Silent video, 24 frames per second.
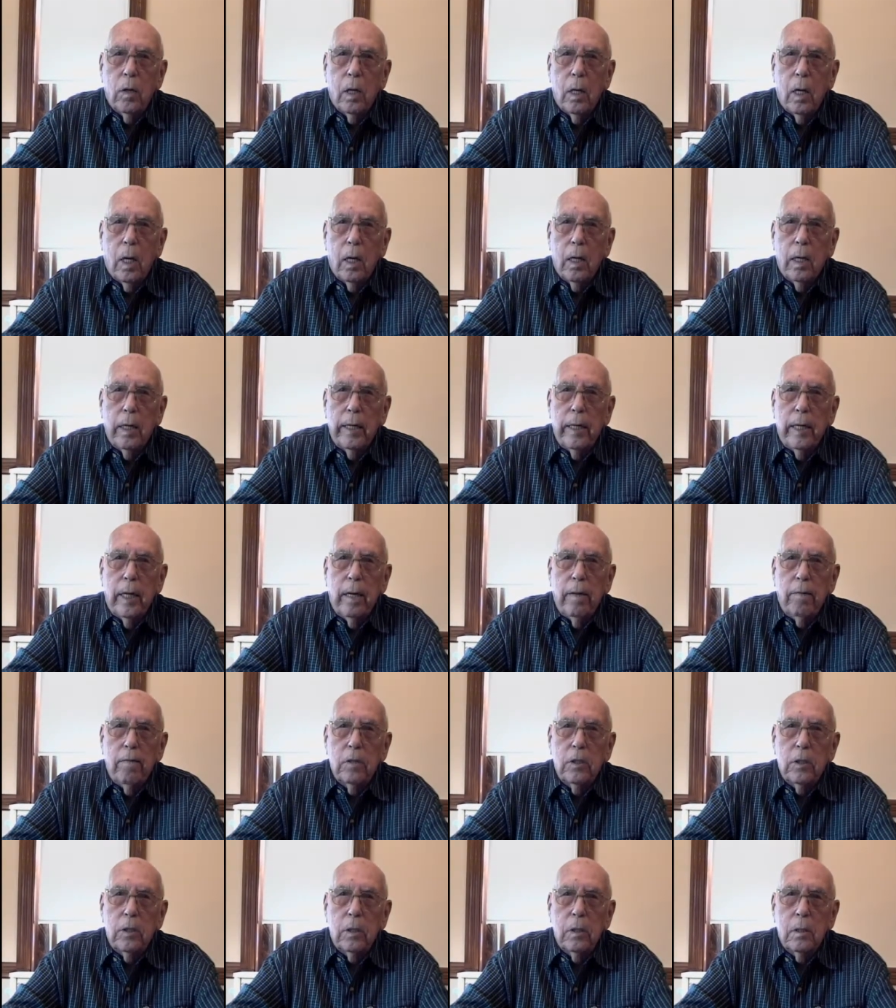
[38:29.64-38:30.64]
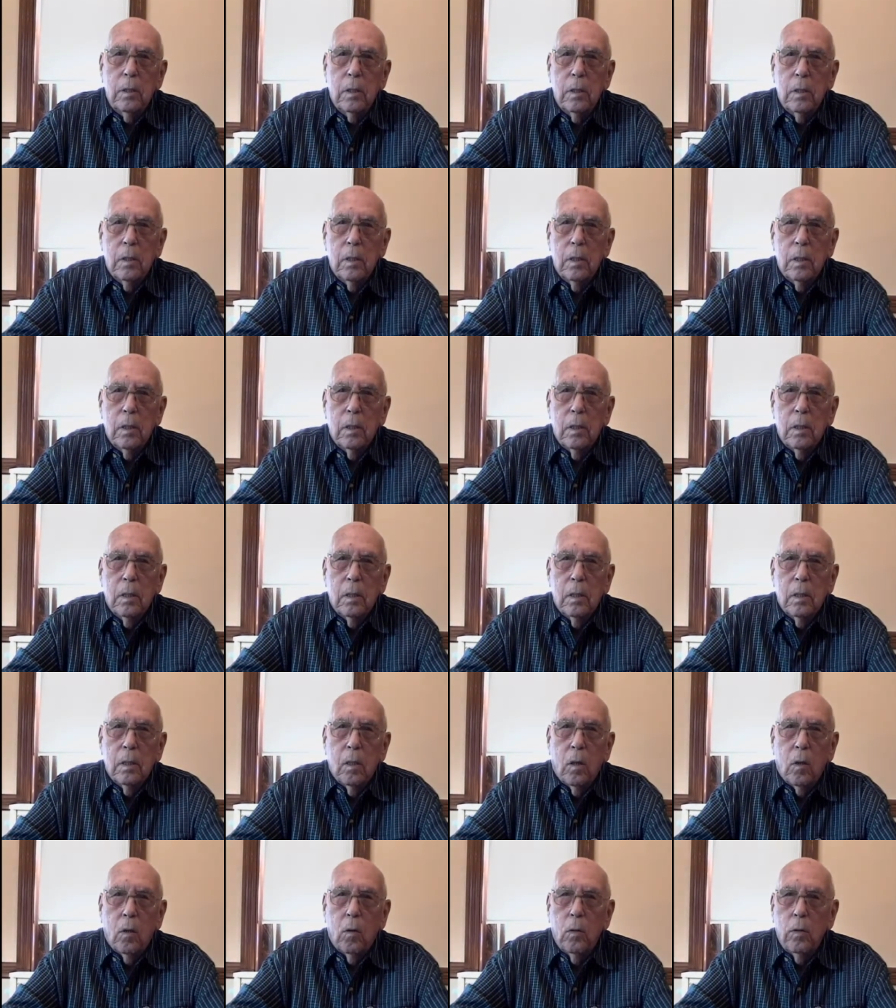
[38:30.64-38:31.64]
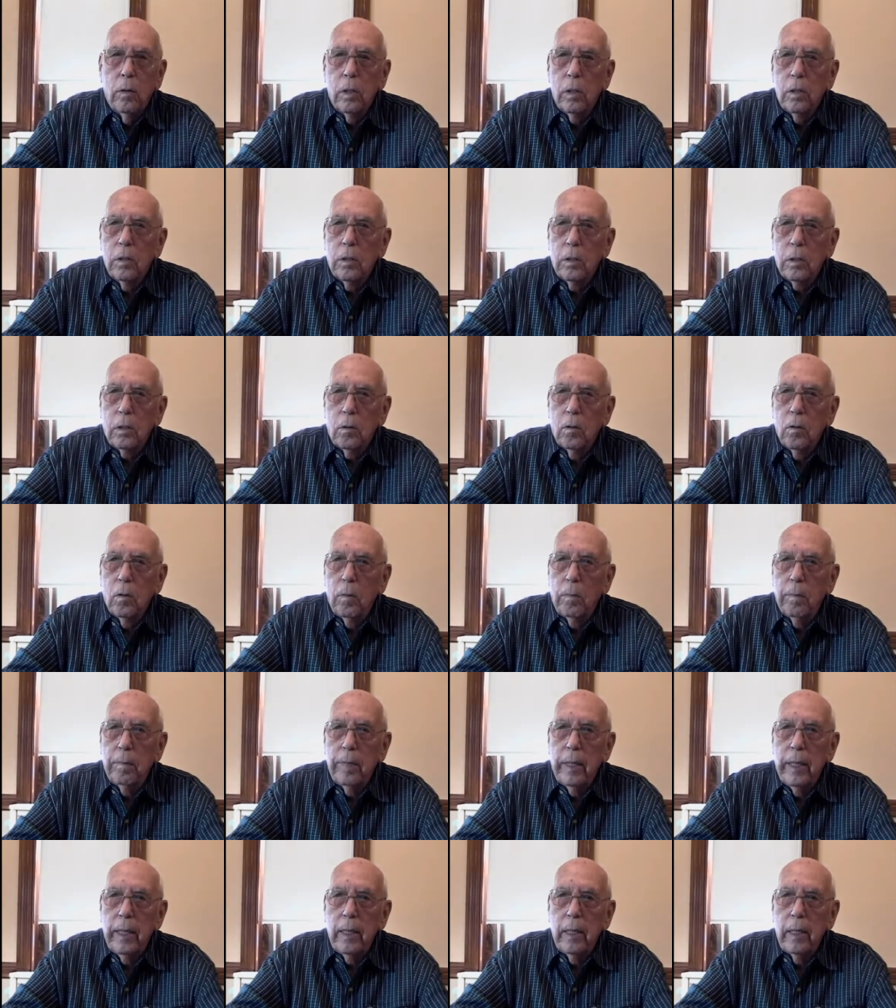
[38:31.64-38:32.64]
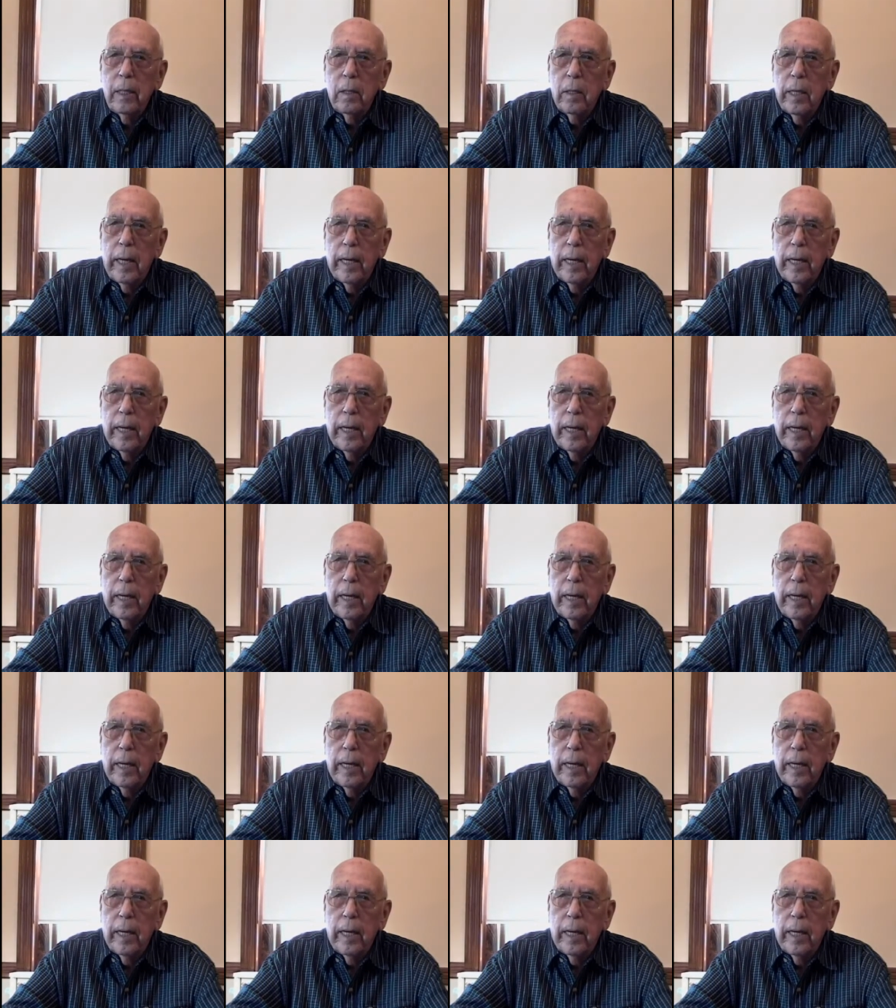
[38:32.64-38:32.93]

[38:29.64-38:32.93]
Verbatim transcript: Harley-Davidson owners group meeting